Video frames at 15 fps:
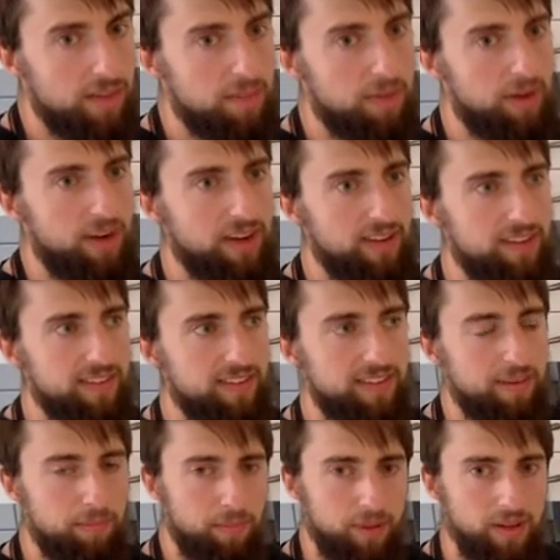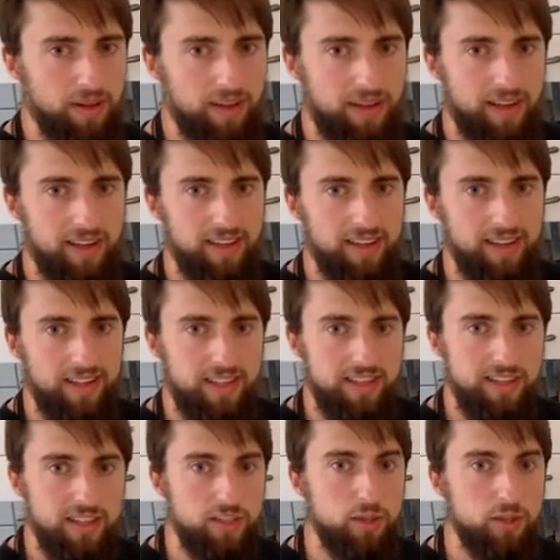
but it's simple and easy